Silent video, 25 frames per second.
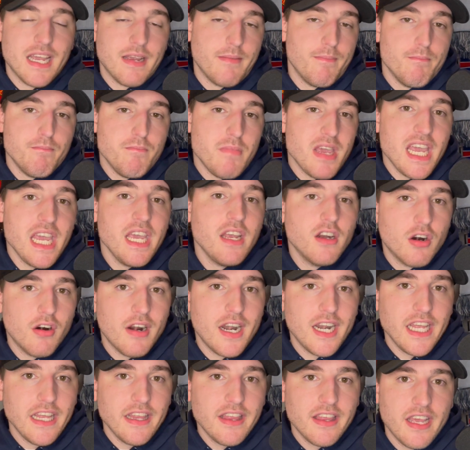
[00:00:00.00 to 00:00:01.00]
mean or
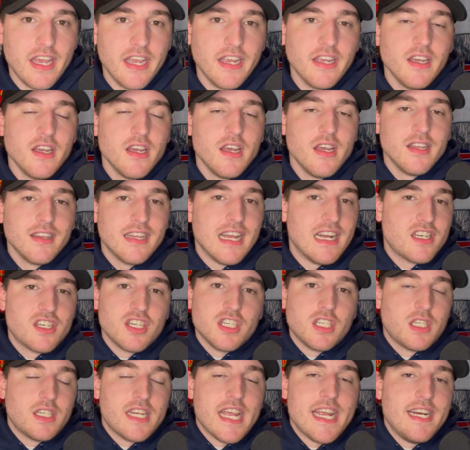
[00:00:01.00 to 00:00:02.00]
anything. That's
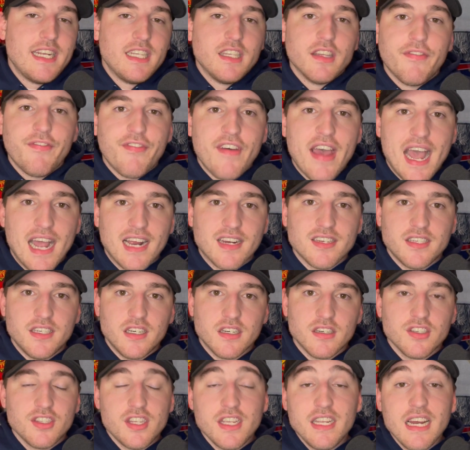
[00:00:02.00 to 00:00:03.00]
just stating the facts
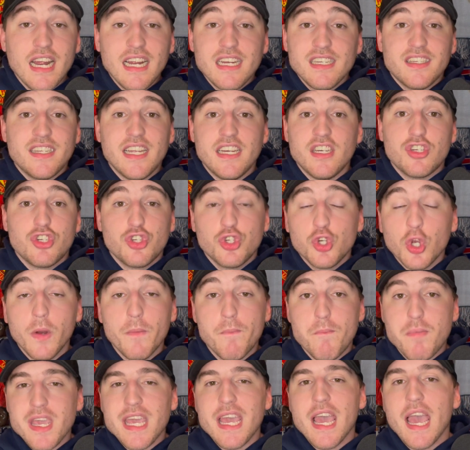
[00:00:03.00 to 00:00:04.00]
here. So the United States
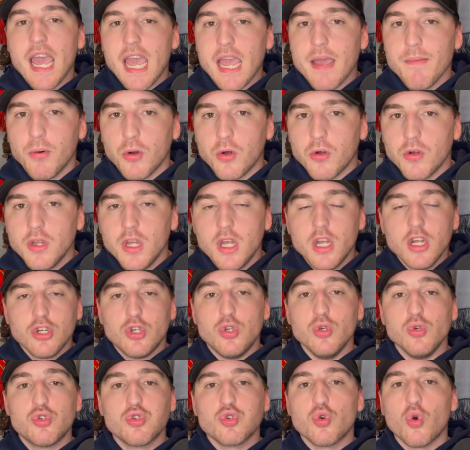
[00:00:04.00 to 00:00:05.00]
should be able
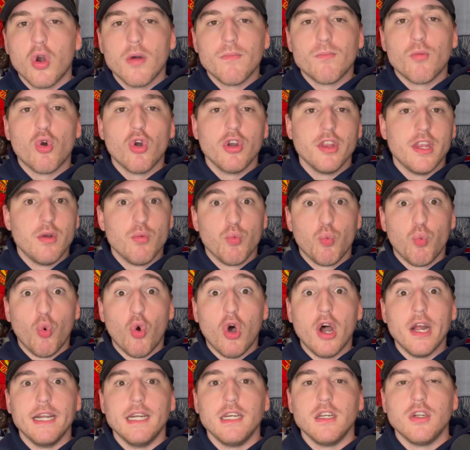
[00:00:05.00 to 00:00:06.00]
to score more than
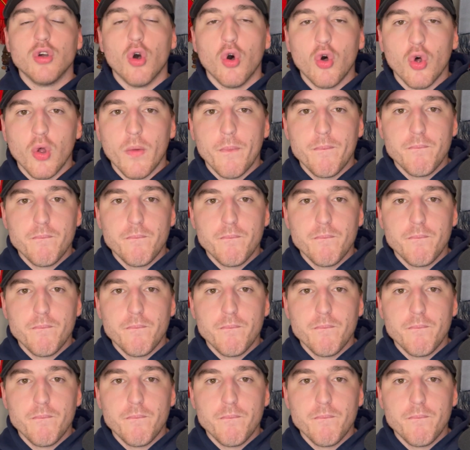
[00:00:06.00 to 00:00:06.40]
1 goal,